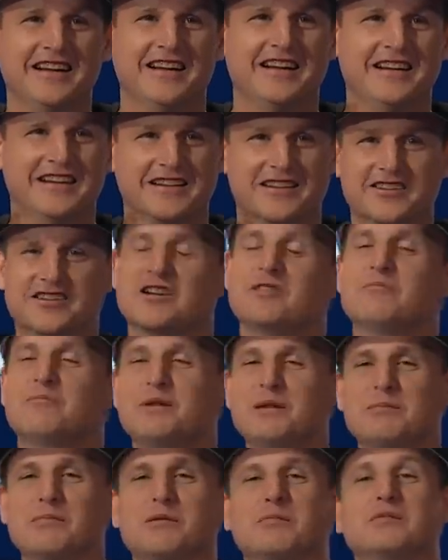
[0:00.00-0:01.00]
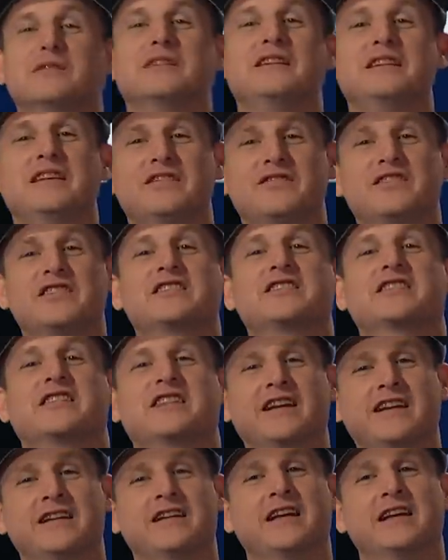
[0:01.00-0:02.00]
Uh, some people believe the
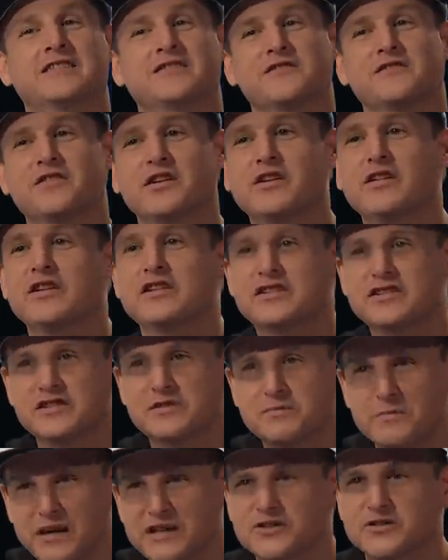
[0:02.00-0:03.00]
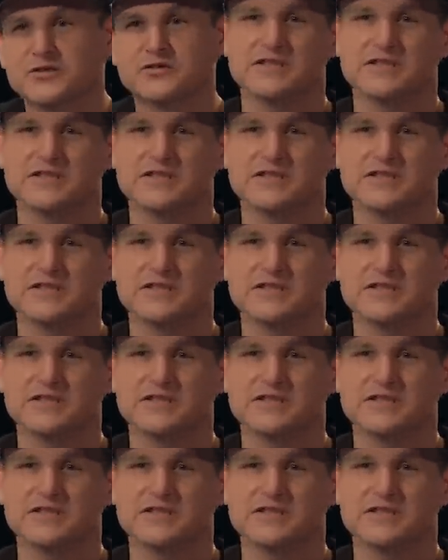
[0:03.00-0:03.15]
skin has a very special